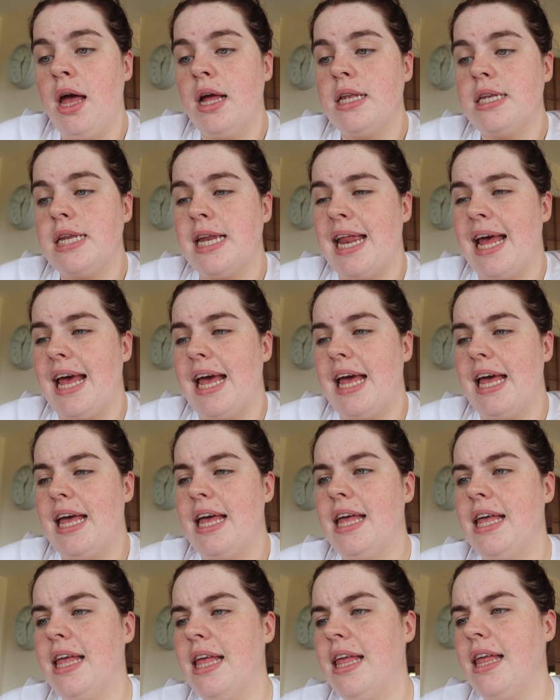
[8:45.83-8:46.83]
Today,
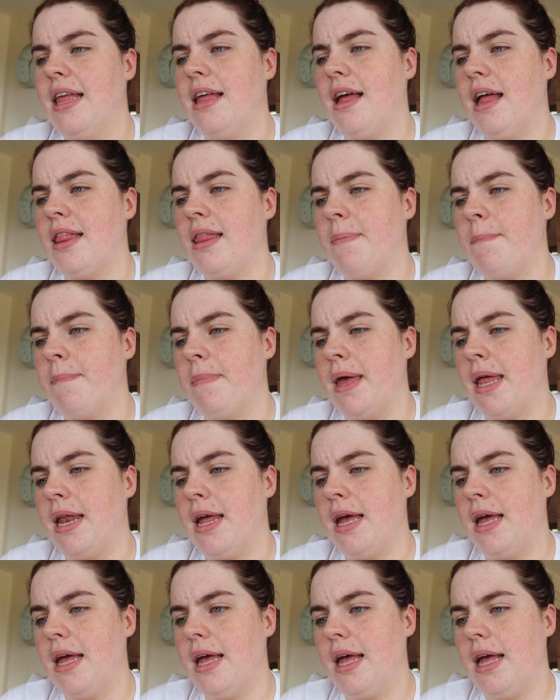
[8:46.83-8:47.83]
at the
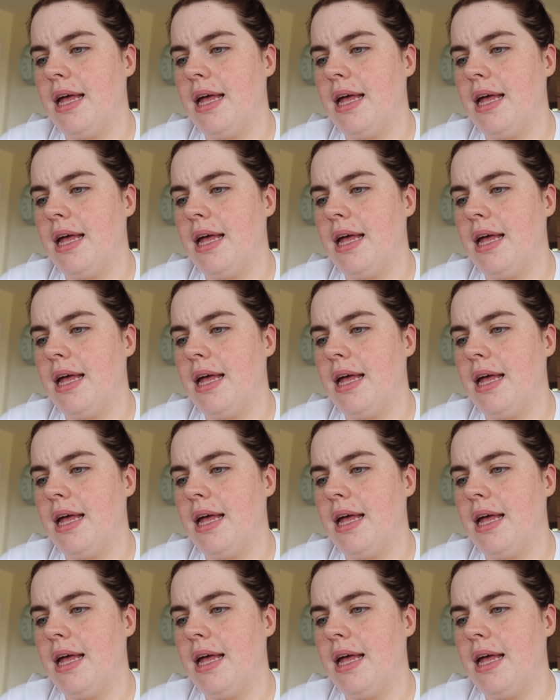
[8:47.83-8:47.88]
minute,